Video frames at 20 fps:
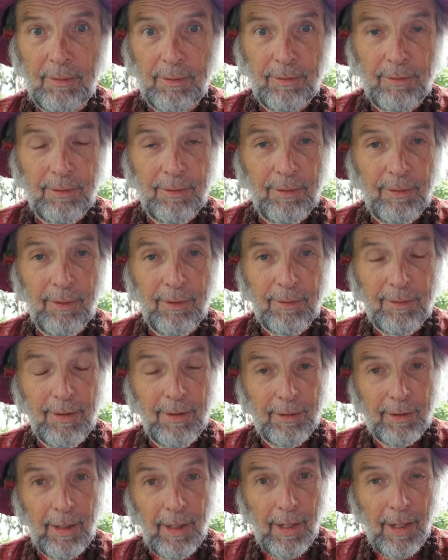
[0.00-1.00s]
You know,
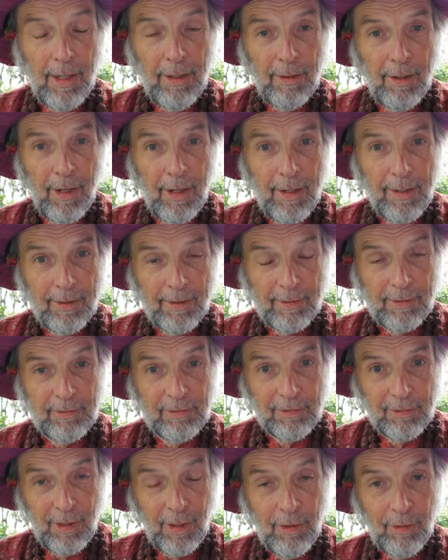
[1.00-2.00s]
like how I
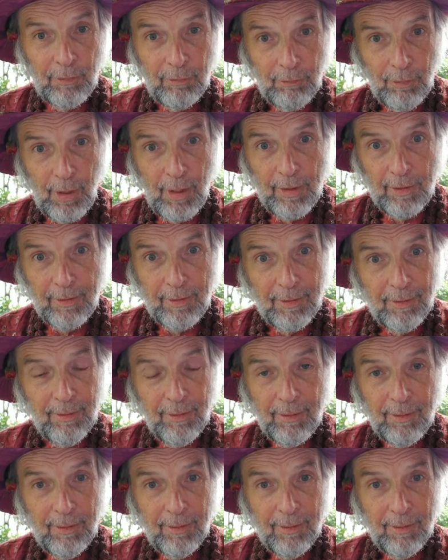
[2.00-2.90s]
accelerated